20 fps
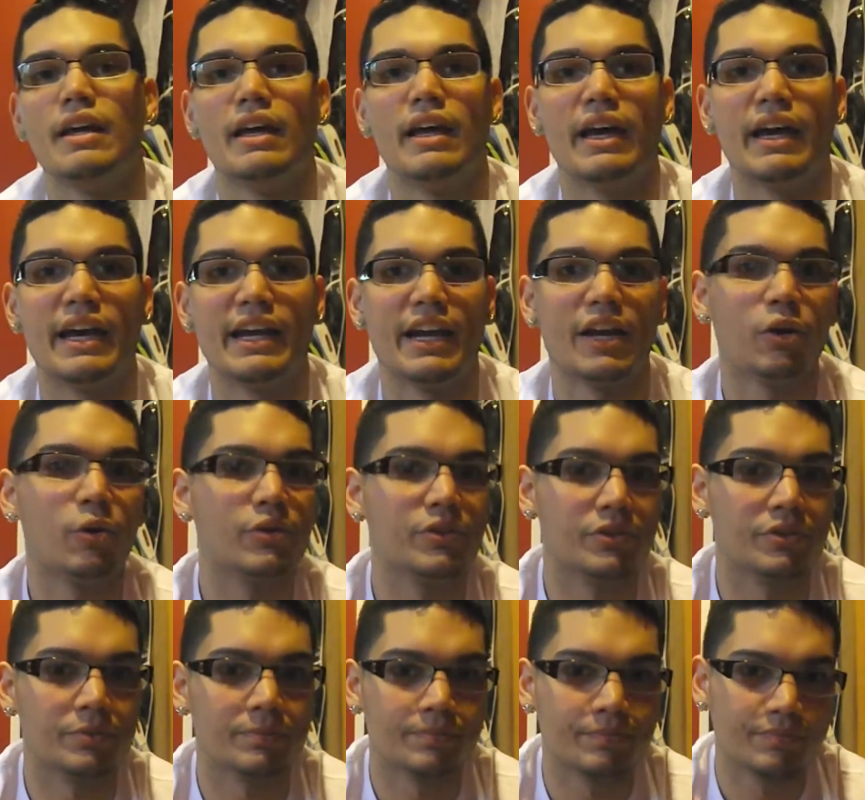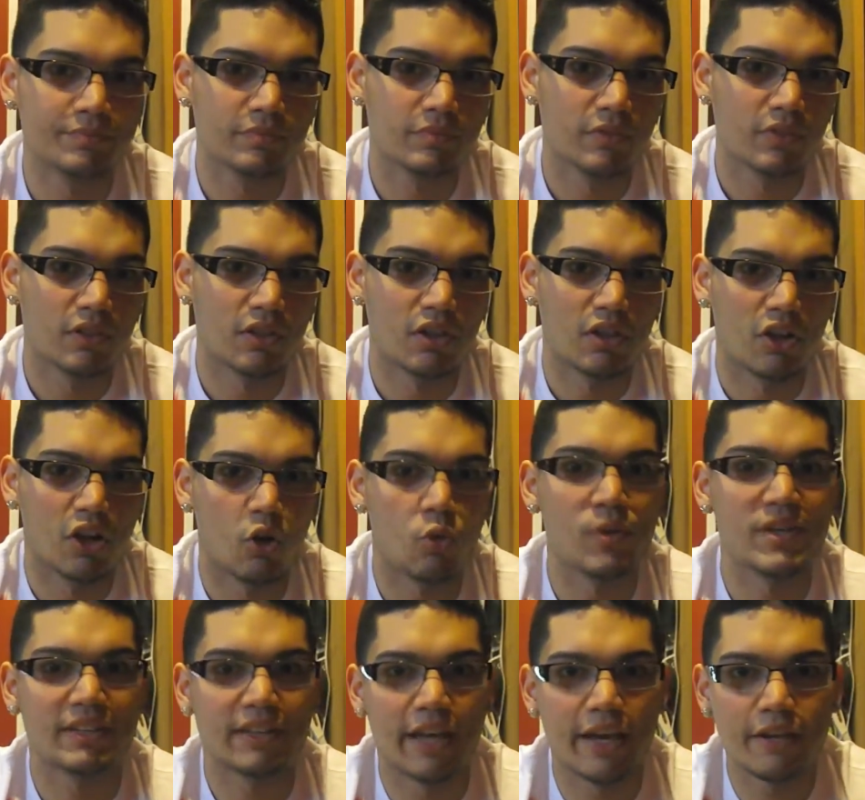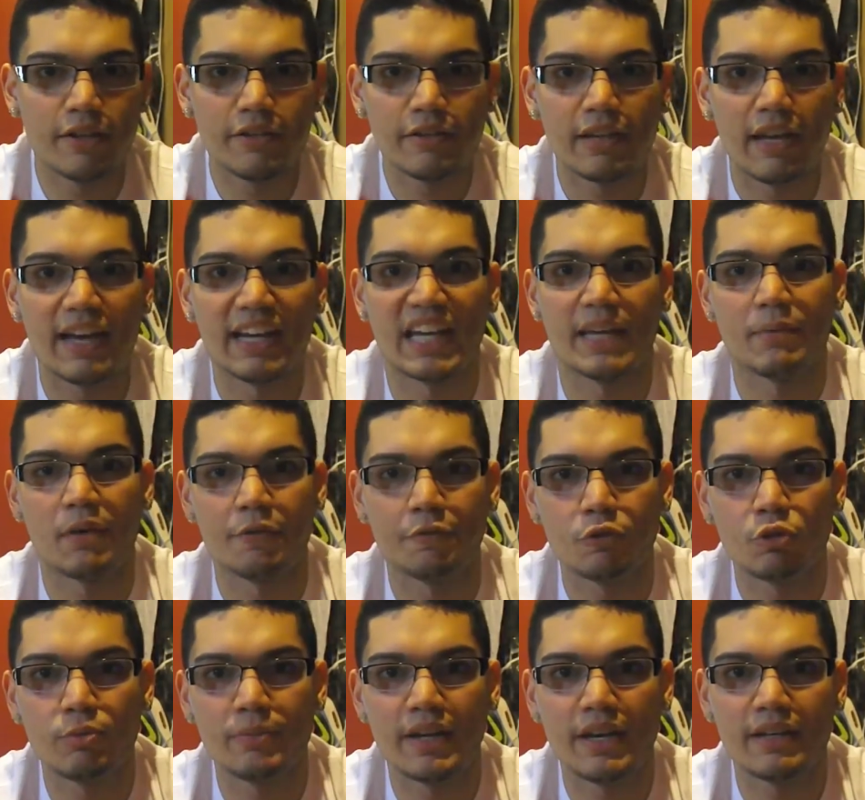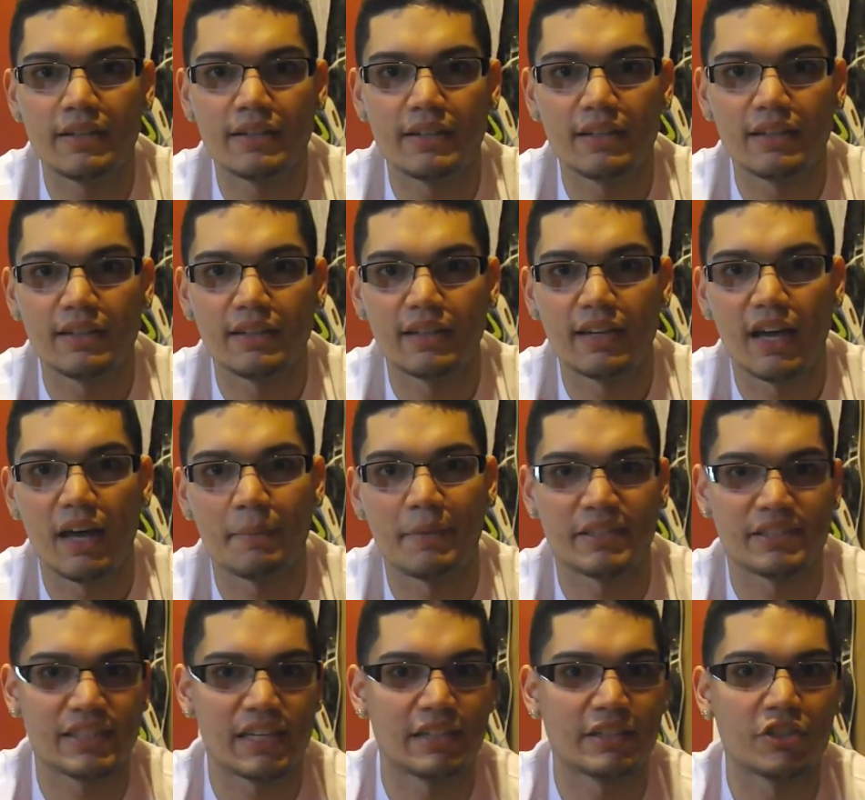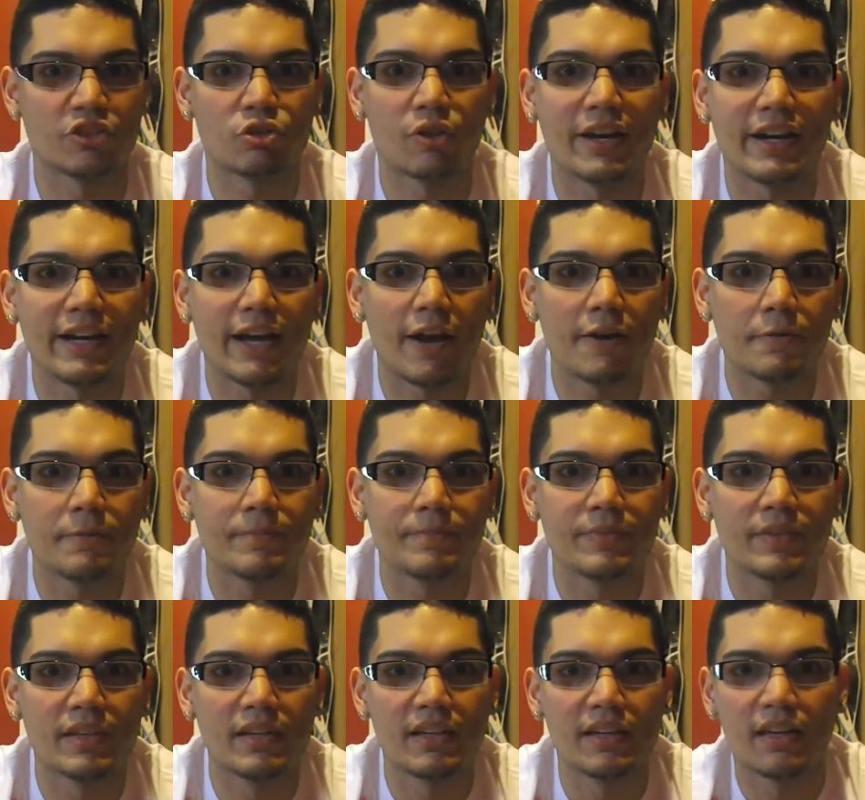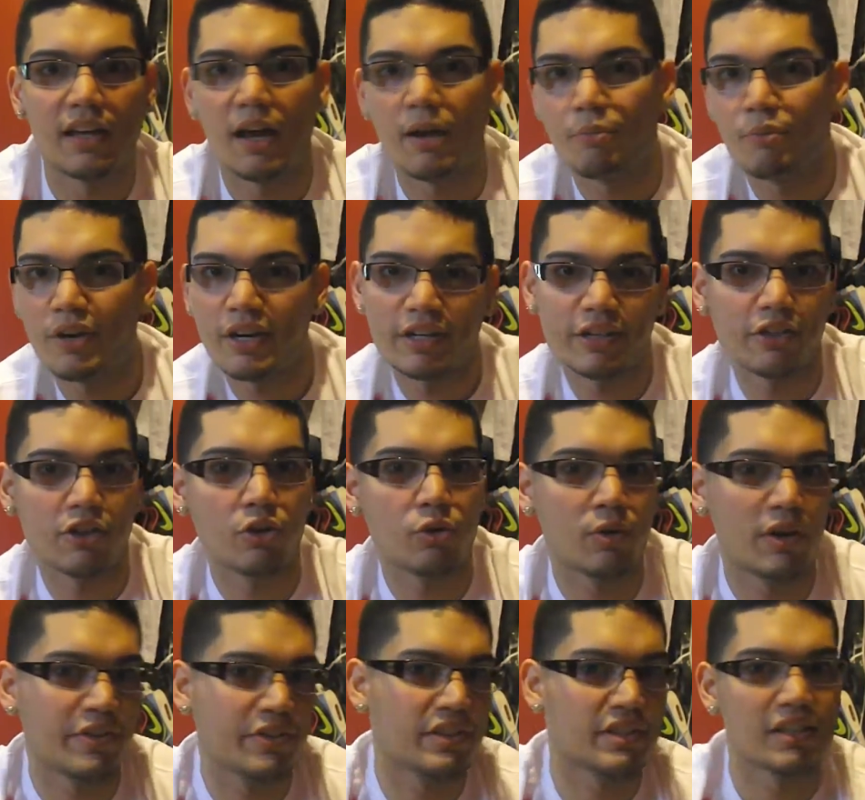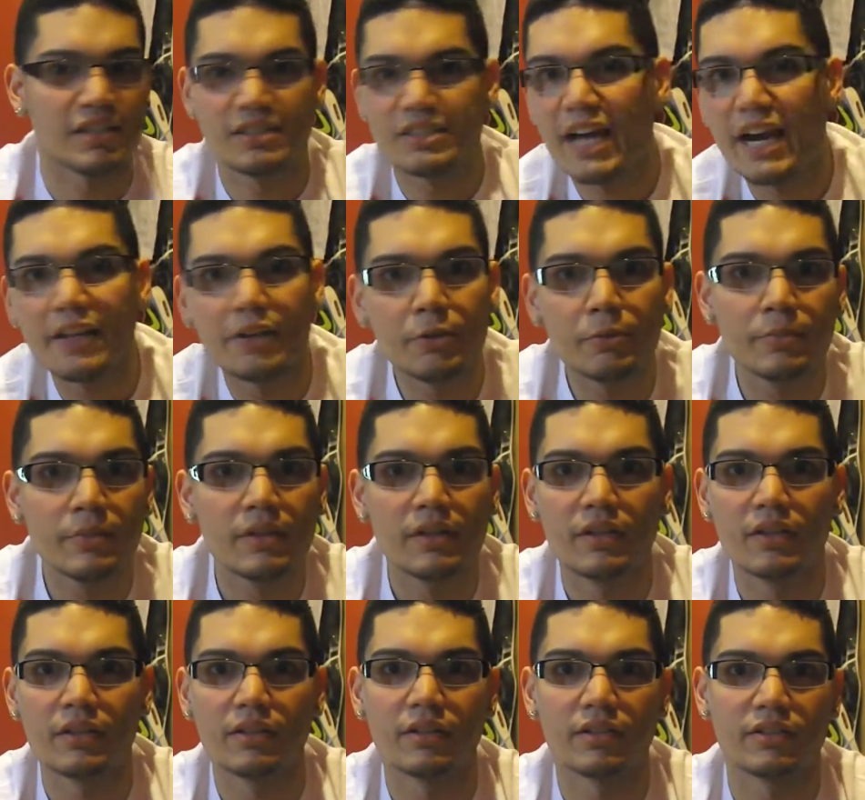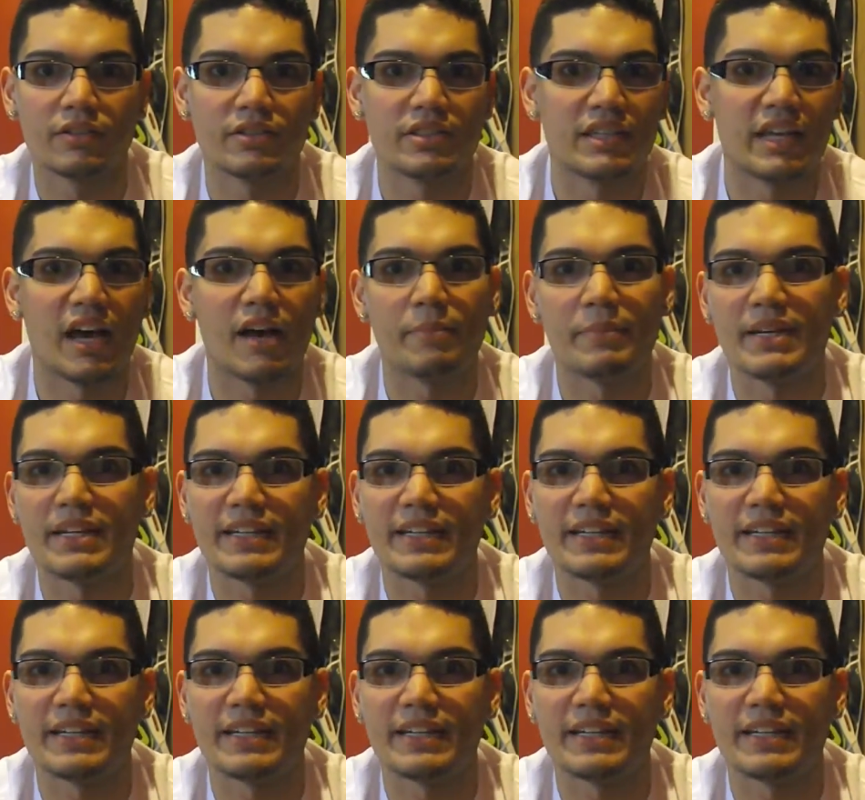and I ordered. A week later, I get my fuel band. I'm excited to try it out. I'm ready to go on the asylum, see how many